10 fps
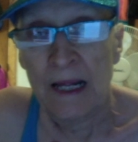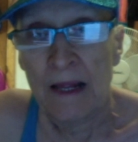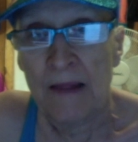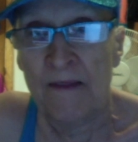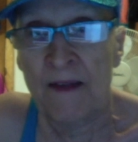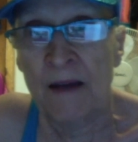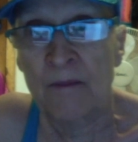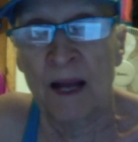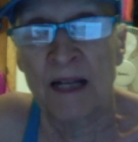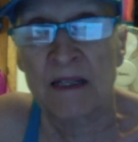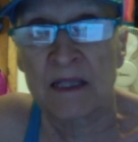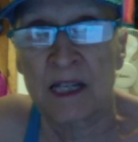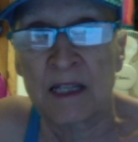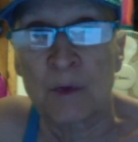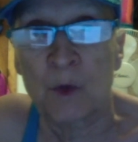That my
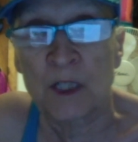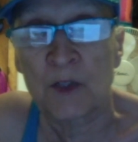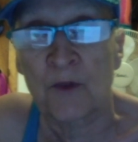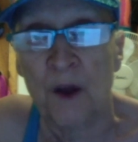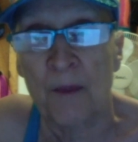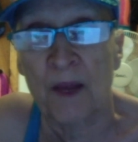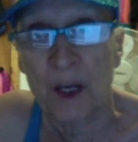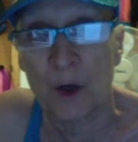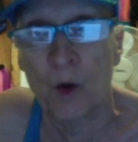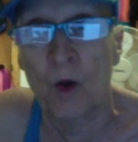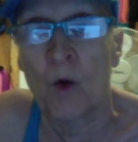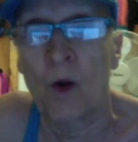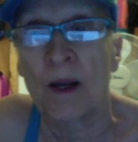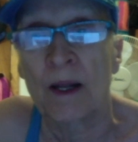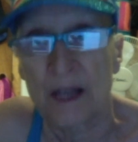disease was from canola
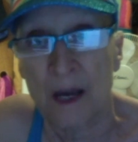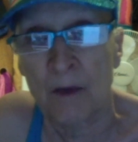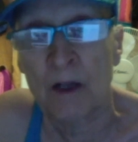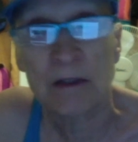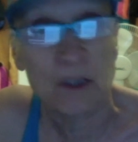oil and chemicals,